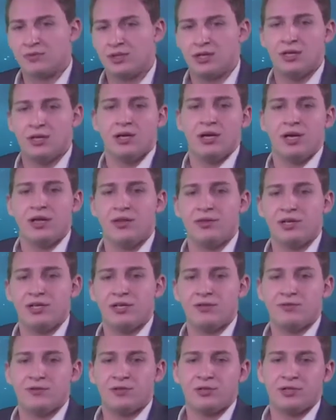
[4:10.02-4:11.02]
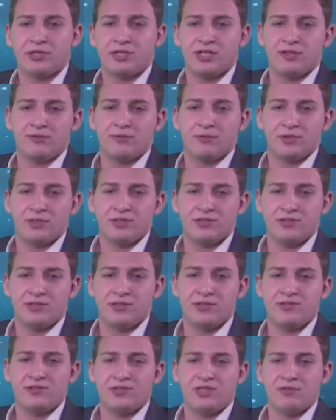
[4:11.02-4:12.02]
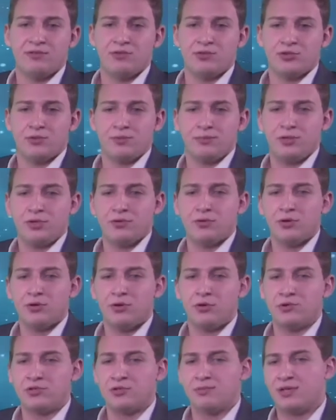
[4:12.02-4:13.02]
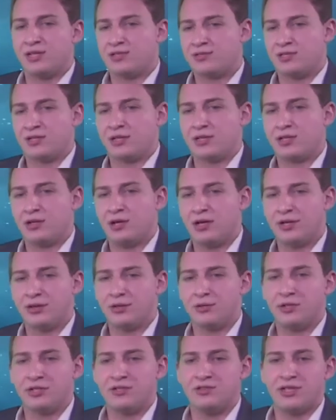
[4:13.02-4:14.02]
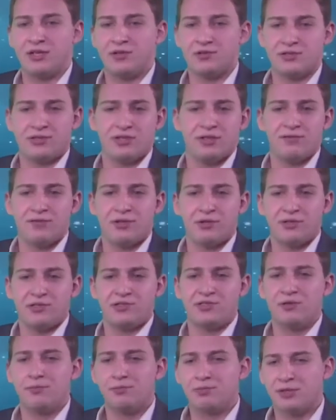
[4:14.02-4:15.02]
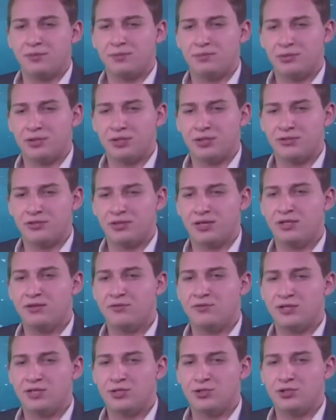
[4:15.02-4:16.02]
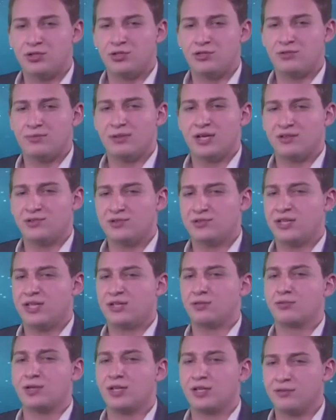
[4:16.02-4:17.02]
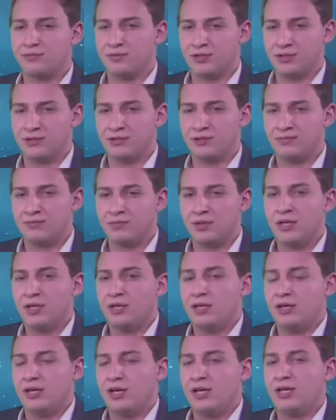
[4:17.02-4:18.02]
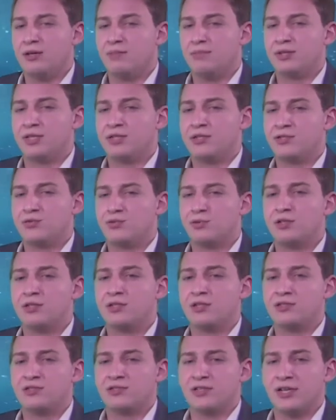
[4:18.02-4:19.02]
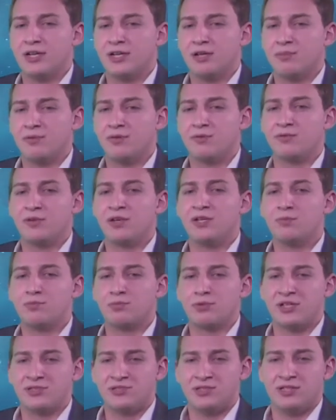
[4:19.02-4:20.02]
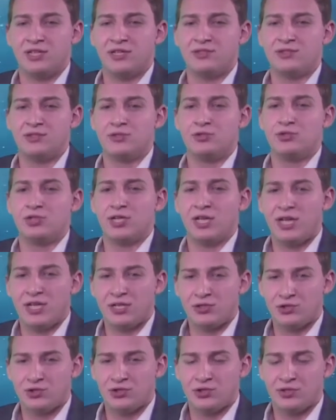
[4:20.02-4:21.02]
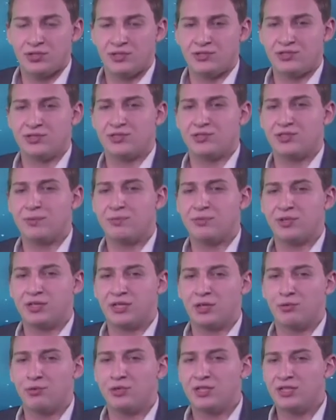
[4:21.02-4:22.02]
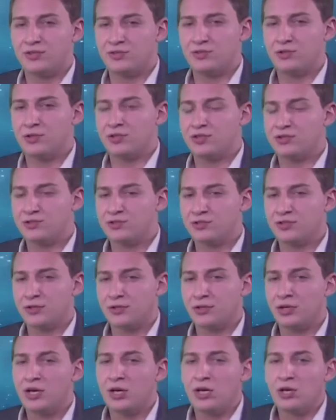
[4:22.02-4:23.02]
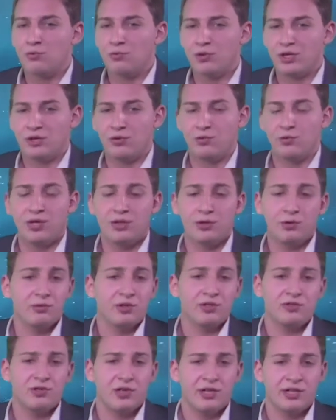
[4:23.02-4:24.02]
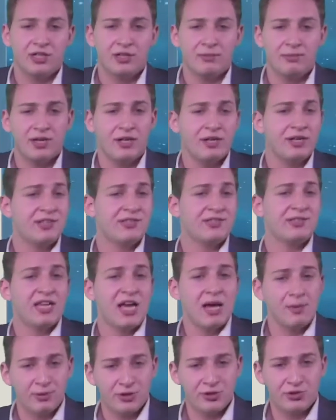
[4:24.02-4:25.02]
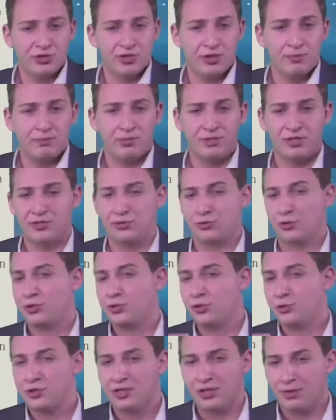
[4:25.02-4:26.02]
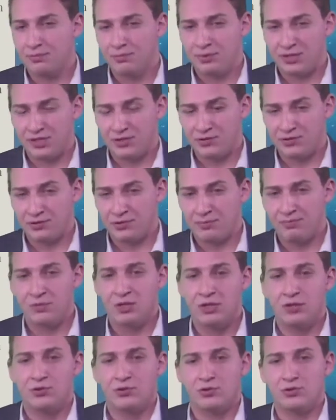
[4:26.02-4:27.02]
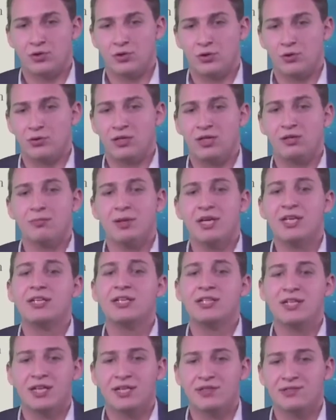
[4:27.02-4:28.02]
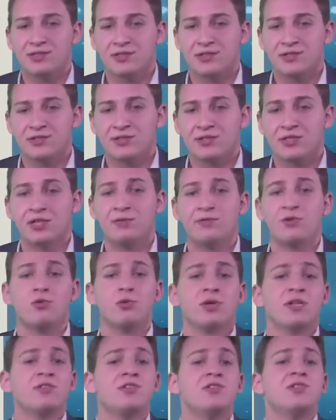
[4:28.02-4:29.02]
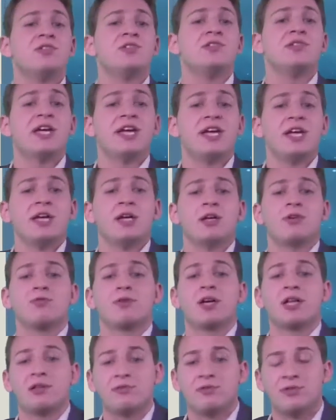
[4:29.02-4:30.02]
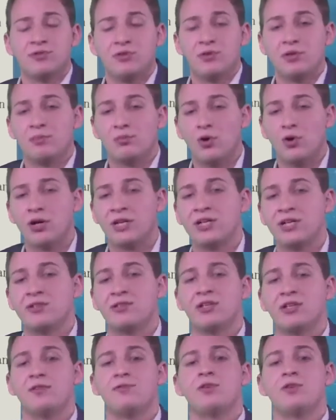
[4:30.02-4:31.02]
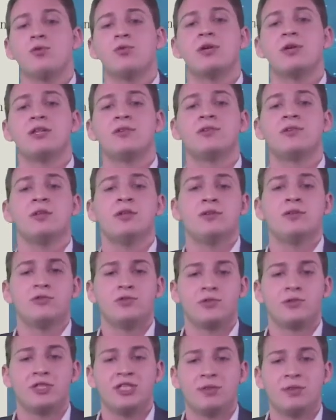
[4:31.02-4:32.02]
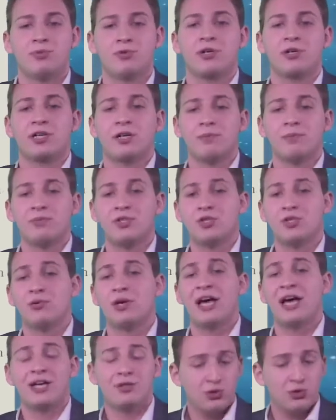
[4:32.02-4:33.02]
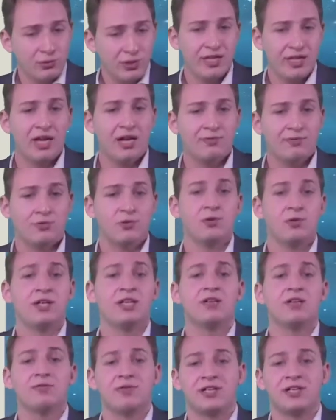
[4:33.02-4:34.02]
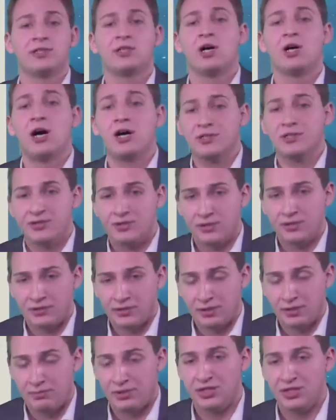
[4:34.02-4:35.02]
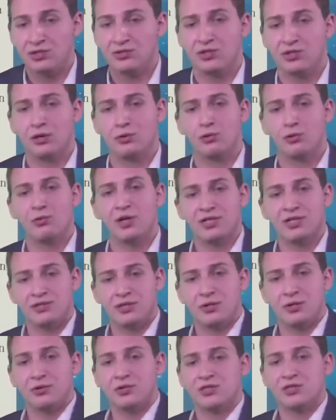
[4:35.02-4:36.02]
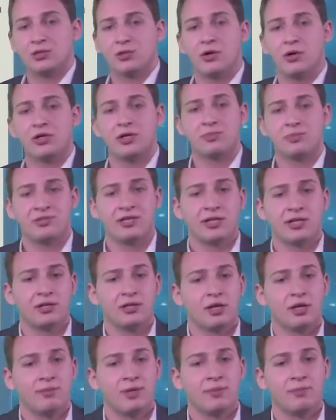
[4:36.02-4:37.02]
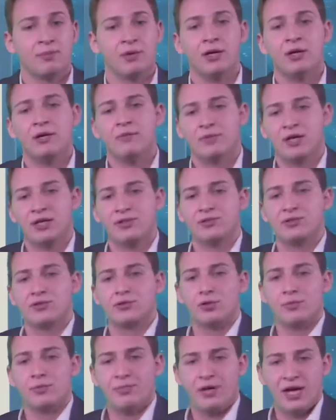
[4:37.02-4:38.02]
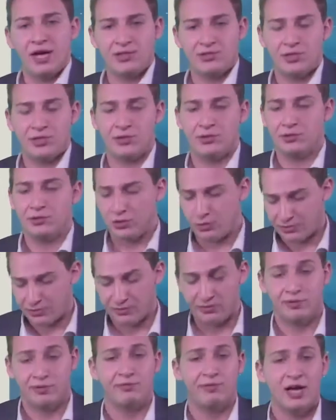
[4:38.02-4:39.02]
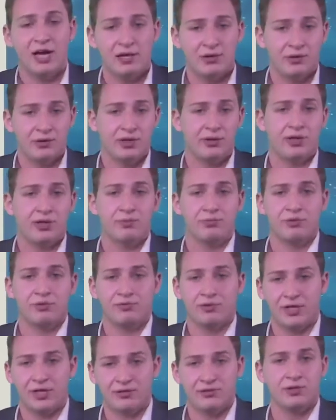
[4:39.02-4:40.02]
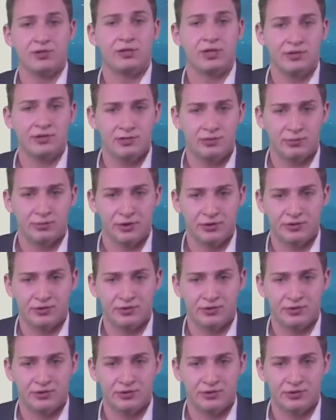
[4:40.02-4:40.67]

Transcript: And then if you look at, for instance, Steven Shapiro, who's a best-selling author, he tells you that very simply put, innovation is about staying relevant. And because we're in a time of unprecedented change, this is something that we need to consider whether we're talking about established companies or new companies. So in many cases, if you want to stay relevant to the market, if you want to keep your company, you actually have to innovate constantly, because otherwise there are startups that come up and surpass you in terms of the value that they provide to customers.